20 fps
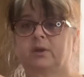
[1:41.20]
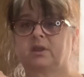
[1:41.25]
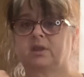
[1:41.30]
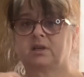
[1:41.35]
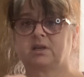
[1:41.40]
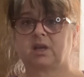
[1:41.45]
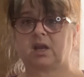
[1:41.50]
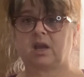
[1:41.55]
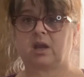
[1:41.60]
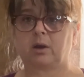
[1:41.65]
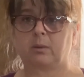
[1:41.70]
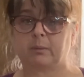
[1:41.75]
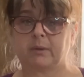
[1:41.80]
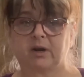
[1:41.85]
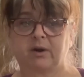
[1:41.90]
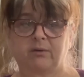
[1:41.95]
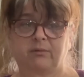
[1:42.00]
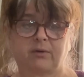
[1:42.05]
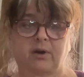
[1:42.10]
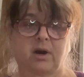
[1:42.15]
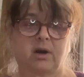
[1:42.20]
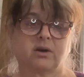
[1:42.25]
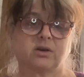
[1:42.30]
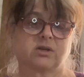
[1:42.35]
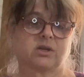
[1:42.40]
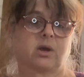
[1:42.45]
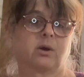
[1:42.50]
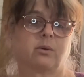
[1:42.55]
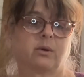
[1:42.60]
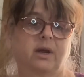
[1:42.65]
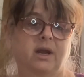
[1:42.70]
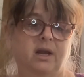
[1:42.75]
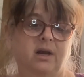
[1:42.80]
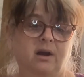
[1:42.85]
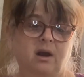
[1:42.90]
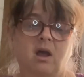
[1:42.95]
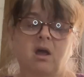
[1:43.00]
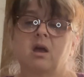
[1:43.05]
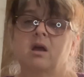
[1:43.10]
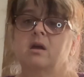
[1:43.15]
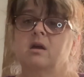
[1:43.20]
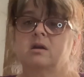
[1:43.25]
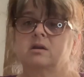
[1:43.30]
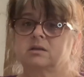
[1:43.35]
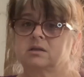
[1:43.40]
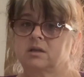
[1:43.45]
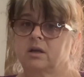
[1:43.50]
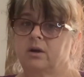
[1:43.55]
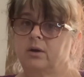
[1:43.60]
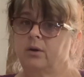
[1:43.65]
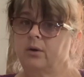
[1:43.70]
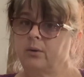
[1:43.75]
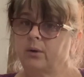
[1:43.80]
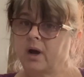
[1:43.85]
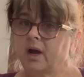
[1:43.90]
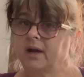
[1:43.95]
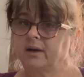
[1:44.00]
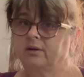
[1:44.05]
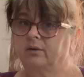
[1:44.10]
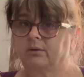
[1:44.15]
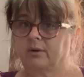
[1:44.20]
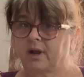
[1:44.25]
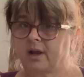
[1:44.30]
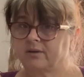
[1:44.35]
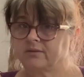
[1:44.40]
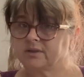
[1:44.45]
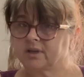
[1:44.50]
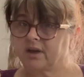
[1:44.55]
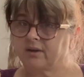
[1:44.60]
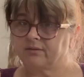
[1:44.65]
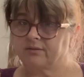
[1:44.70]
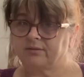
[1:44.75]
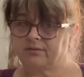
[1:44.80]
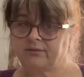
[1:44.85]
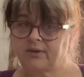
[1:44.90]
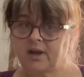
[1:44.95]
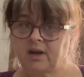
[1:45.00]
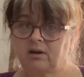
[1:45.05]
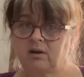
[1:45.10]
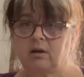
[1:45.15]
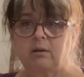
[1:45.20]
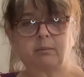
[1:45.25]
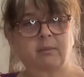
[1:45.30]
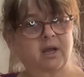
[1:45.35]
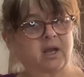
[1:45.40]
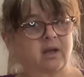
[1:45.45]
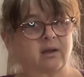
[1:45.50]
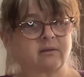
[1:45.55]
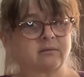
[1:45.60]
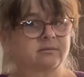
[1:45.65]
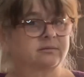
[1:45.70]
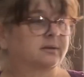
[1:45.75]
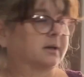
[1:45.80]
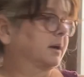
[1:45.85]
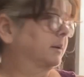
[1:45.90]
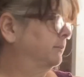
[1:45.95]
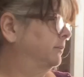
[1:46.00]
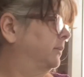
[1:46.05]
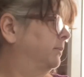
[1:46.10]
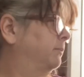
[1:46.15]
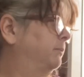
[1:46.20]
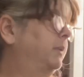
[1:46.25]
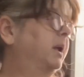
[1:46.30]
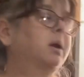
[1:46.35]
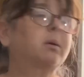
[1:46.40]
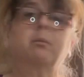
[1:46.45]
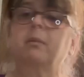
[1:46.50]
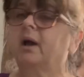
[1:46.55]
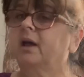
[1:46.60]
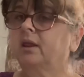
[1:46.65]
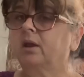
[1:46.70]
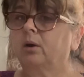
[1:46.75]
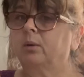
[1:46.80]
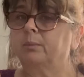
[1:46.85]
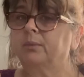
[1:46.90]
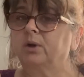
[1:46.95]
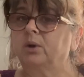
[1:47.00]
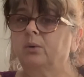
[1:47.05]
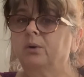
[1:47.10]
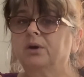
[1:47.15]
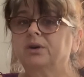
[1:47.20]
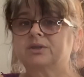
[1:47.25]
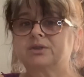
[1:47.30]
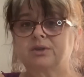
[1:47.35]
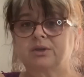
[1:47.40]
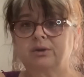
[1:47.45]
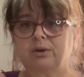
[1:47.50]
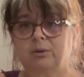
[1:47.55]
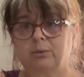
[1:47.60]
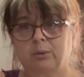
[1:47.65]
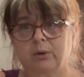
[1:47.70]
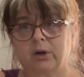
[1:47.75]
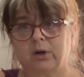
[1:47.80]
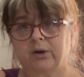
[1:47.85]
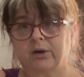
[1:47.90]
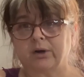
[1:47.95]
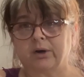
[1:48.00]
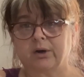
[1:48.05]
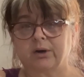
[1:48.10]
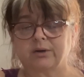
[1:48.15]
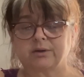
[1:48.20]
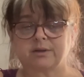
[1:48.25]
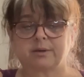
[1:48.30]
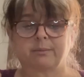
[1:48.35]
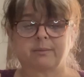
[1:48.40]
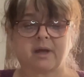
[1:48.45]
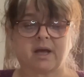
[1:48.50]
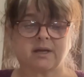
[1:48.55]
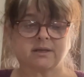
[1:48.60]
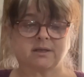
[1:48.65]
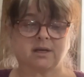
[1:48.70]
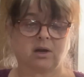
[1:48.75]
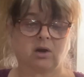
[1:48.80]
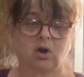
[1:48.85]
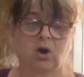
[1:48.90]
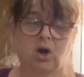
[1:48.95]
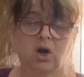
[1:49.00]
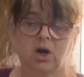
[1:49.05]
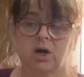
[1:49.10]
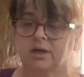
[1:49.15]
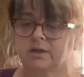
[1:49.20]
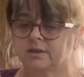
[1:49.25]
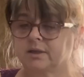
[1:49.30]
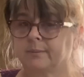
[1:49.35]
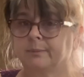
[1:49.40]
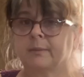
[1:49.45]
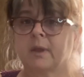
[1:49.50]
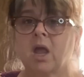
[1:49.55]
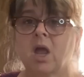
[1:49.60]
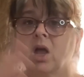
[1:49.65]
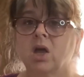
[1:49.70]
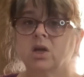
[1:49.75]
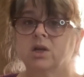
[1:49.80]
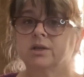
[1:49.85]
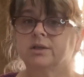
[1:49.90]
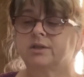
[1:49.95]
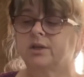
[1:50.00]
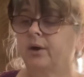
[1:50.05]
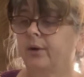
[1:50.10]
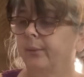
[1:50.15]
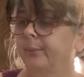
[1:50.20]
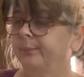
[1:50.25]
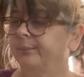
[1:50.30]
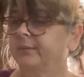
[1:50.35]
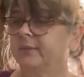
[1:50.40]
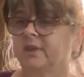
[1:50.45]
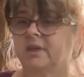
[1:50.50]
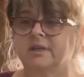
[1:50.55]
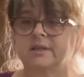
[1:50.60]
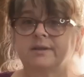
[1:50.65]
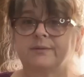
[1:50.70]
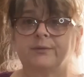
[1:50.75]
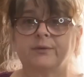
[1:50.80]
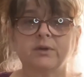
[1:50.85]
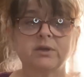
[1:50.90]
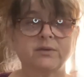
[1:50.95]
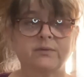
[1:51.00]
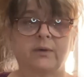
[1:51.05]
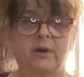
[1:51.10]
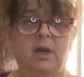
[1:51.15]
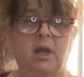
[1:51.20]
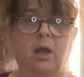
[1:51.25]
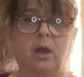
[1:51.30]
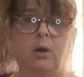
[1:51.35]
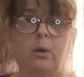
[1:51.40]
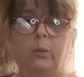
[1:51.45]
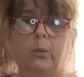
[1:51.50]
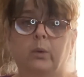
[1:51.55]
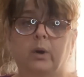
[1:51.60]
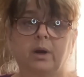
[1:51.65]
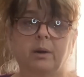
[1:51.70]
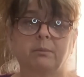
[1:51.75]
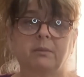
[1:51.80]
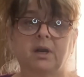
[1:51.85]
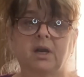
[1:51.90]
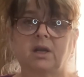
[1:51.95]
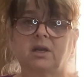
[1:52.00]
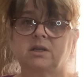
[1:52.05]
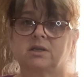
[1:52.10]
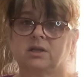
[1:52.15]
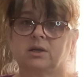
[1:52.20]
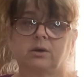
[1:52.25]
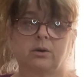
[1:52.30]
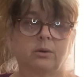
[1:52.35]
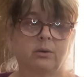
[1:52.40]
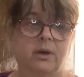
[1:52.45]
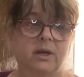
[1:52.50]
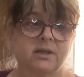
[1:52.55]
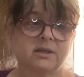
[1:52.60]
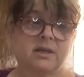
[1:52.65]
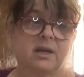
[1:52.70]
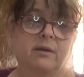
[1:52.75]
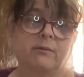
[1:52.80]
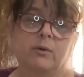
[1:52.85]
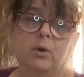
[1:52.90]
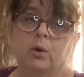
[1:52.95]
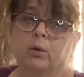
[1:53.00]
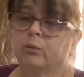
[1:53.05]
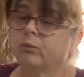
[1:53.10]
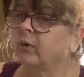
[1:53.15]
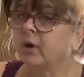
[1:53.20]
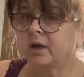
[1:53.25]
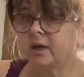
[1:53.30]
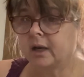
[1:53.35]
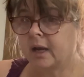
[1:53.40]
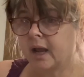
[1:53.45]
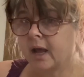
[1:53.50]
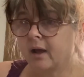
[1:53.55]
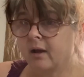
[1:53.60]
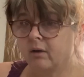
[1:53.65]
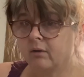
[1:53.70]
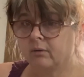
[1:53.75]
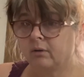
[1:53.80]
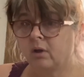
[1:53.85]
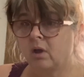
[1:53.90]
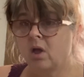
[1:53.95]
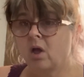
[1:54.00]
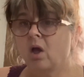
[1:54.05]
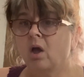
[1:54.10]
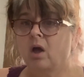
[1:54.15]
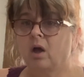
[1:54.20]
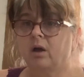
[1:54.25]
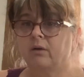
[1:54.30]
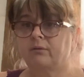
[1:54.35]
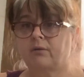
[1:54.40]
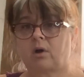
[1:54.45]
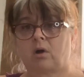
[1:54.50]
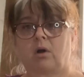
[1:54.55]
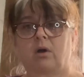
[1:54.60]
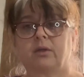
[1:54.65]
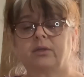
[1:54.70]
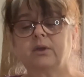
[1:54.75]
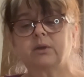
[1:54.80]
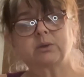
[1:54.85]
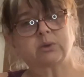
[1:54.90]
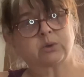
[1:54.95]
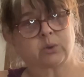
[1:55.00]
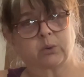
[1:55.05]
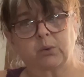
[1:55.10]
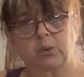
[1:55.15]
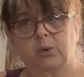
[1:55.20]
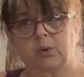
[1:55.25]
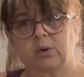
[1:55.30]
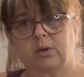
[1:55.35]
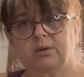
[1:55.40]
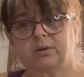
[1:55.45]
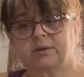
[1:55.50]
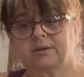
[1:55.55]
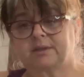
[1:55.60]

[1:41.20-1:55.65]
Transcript: the dehumidifiers going, so I don't have to have a fan on me. I'm being by the open door, so you all hear some passing cars. So this first video, what I'm going to do is give you a rundown of all the tools